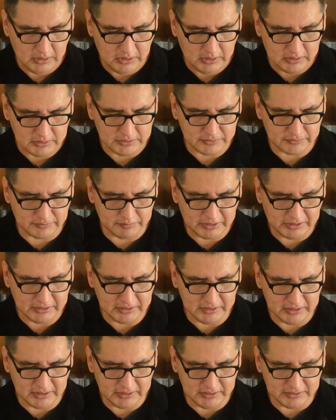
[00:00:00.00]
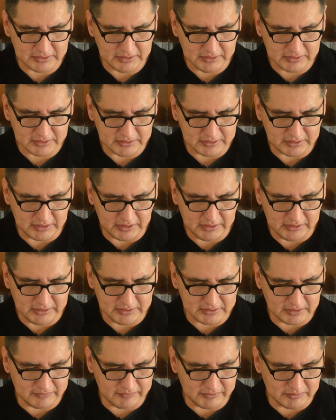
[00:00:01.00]
It's from 1996, it's
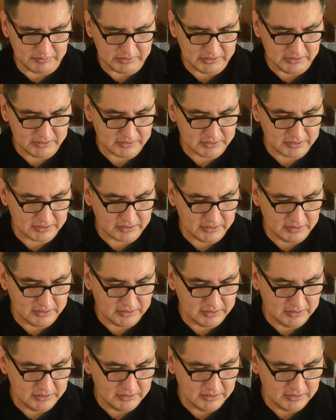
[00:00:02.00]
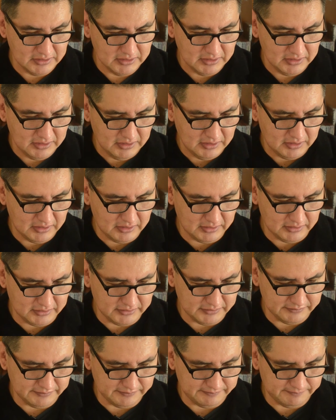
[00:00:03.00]
87 minutes.
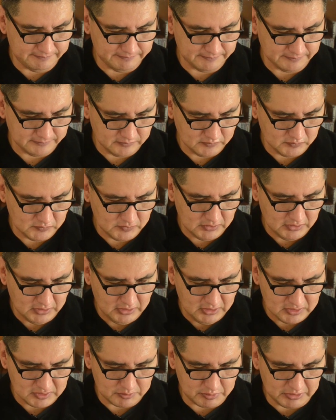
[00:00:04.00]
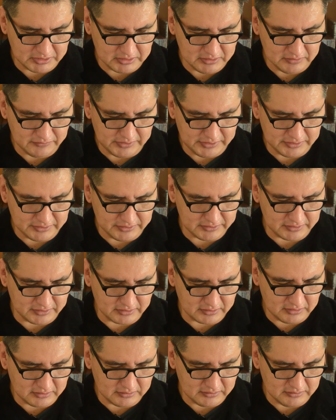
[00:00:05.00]
Um, special features
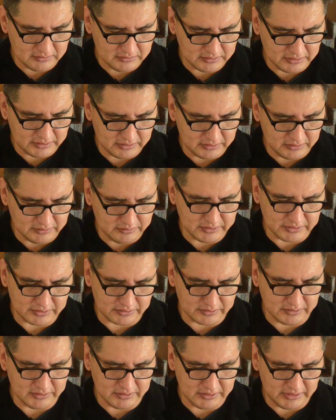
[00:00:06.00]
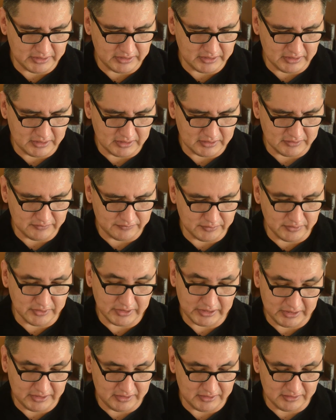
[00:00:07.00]
include a new restored uh,
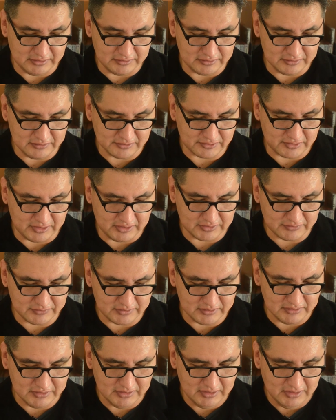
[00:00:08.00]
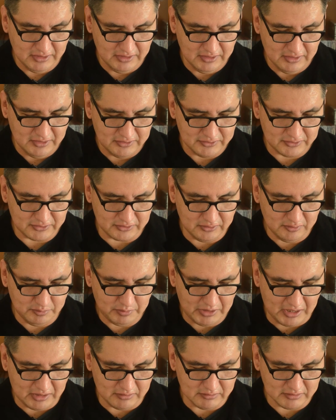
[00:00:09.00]
4K digital transfer, Soul
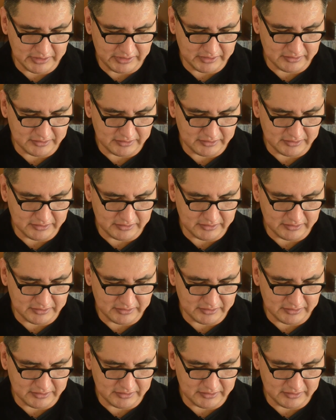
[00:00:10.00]
Power, a